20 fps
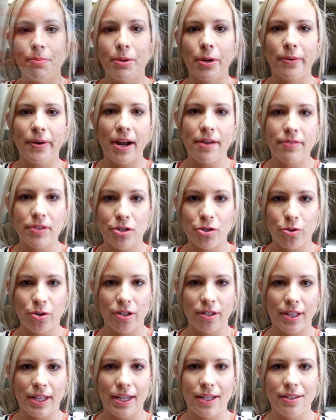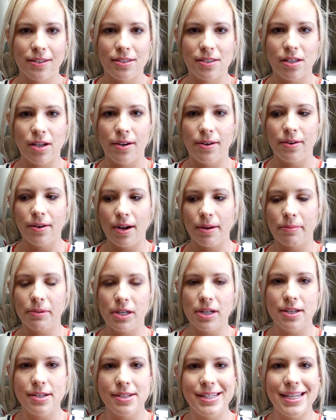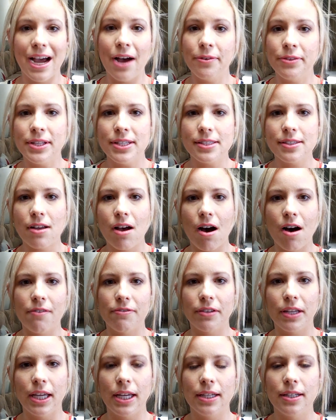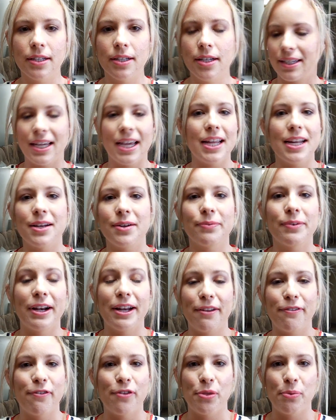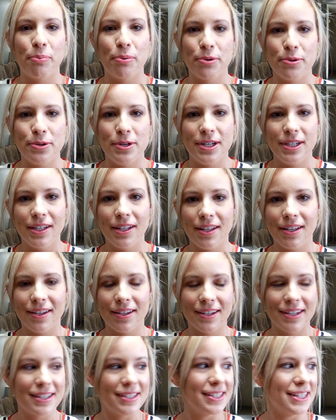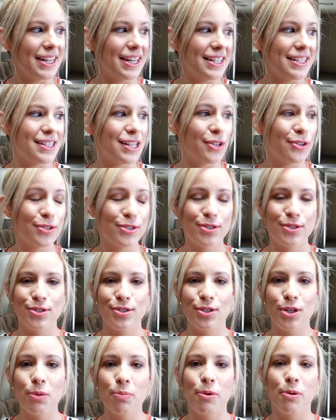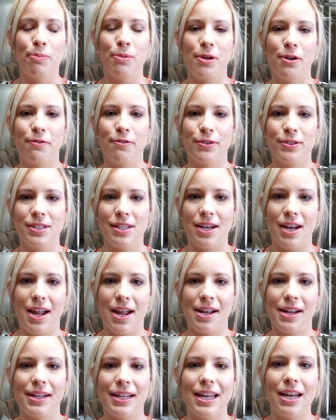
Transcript: going to be arriving shortly, so I'm going to down this coffee, get ready for the pool, because it is super beautiful today.